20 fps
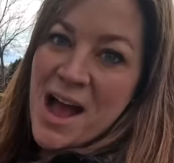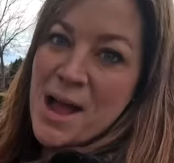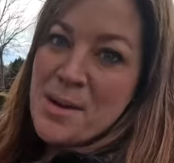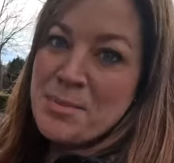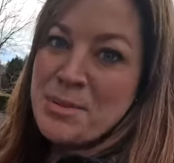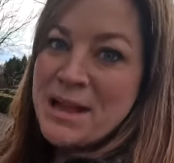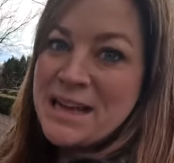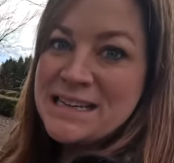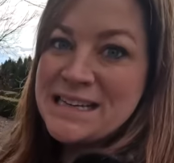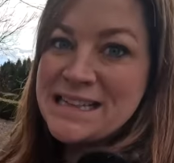I
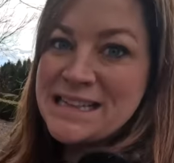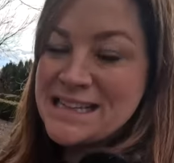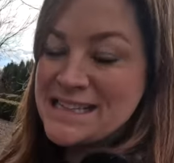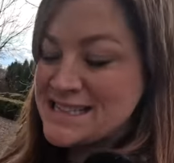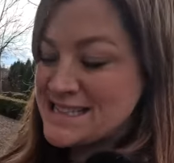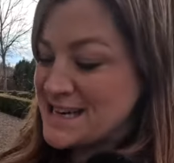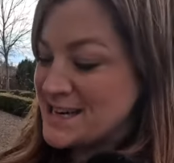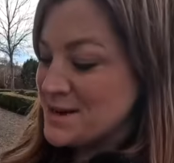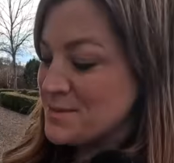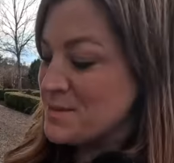planted this
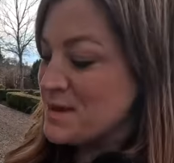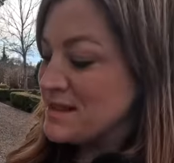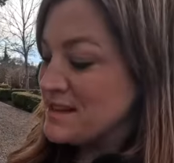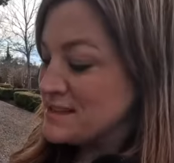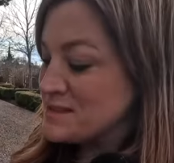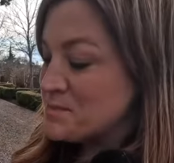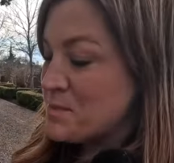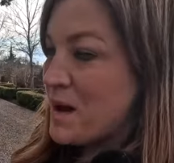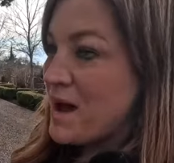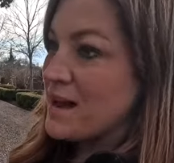sedum in
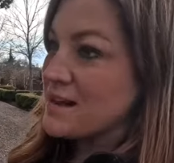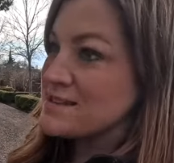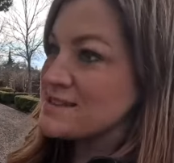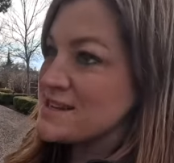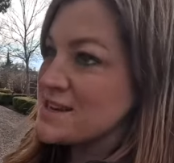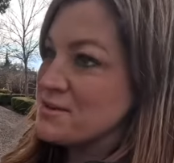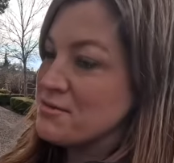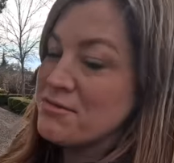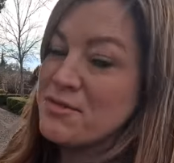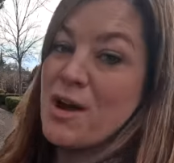these pots
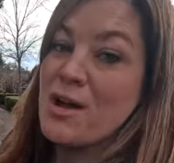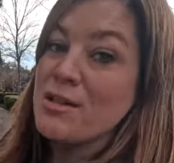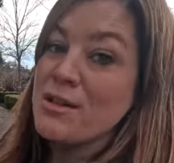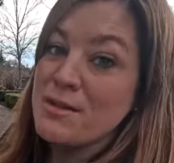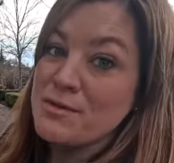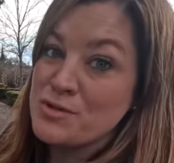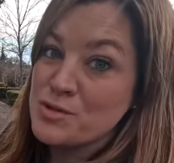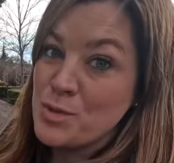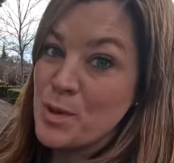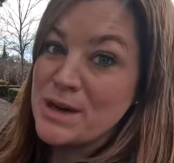in fall
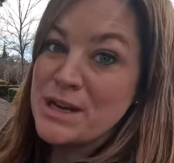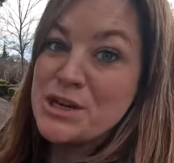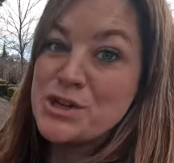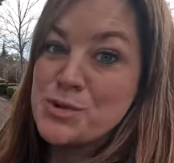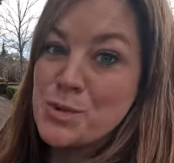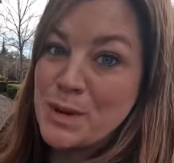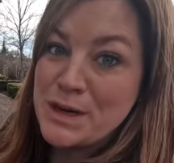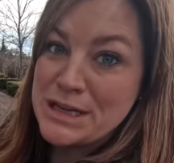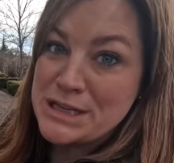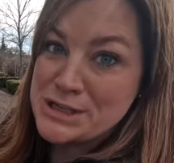of twenty
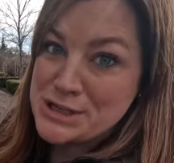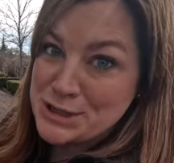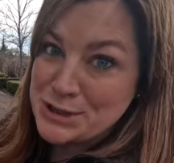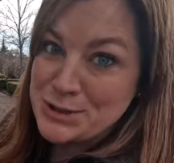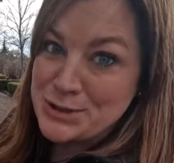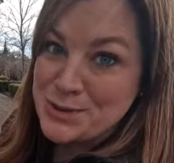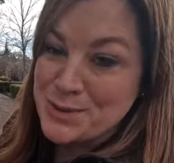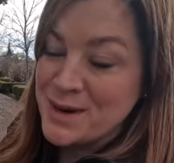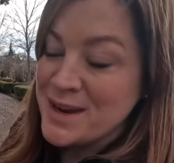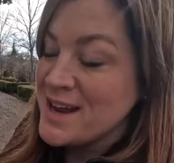
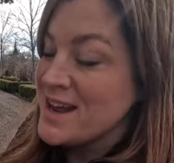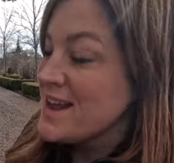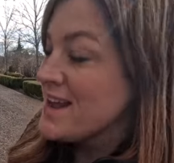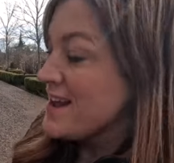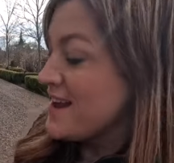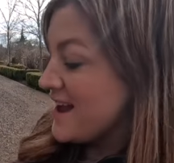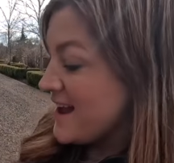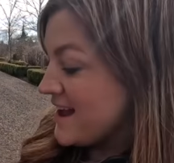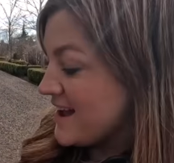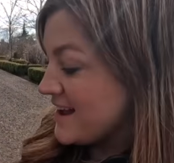twenty-two,
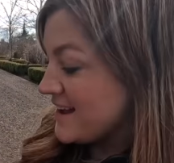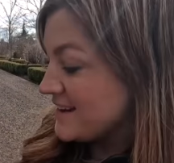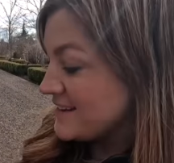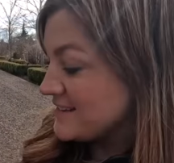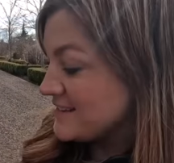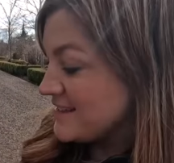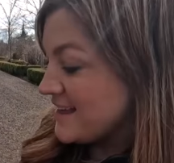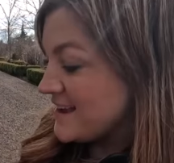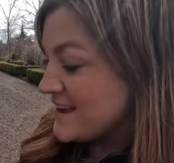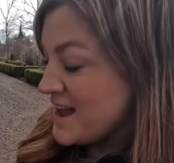
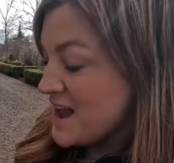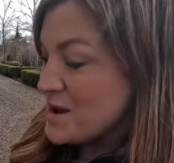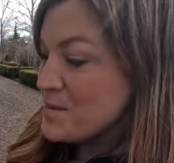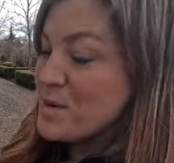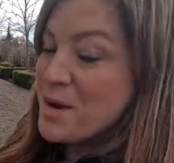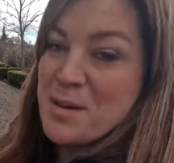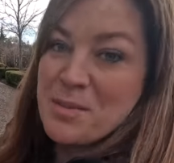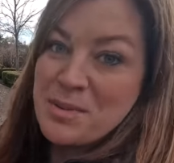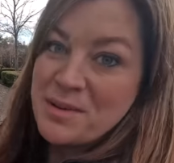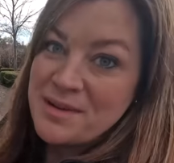and they
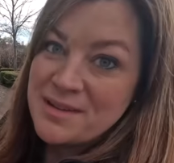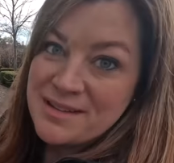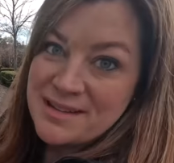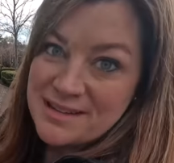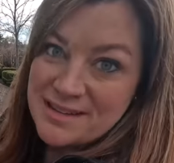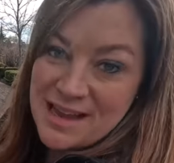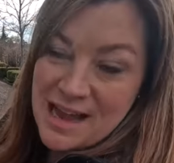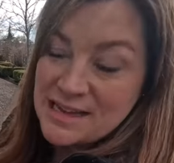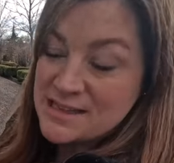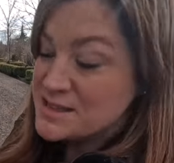came up
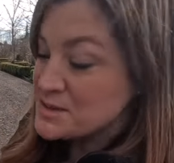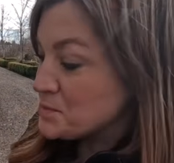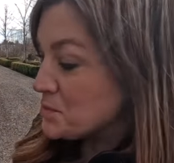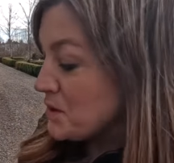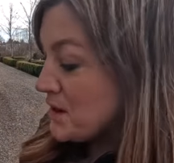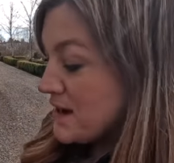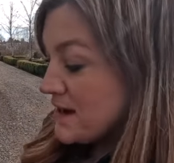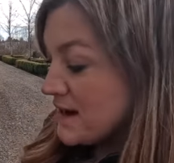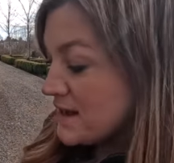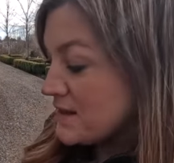last
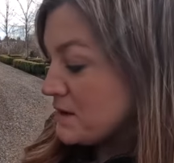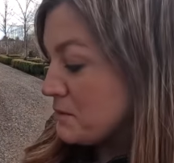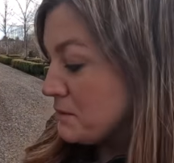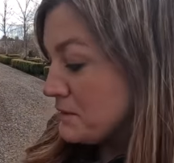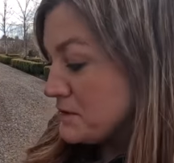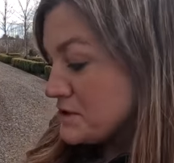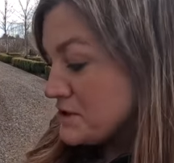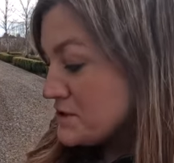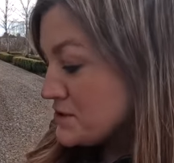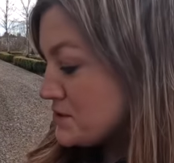spring and they
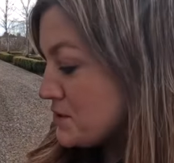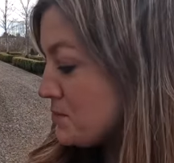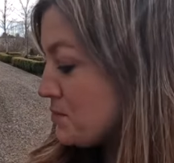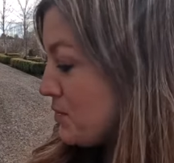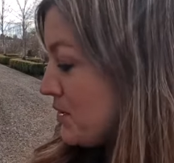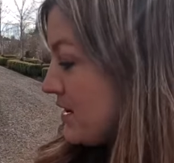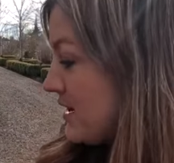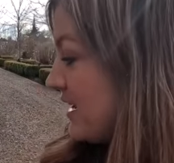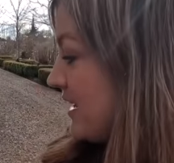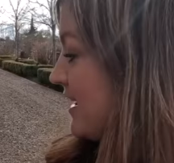were just so
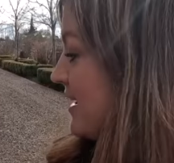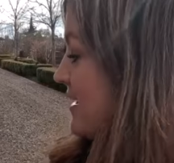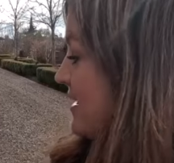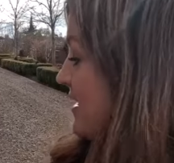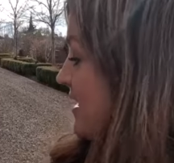pretty.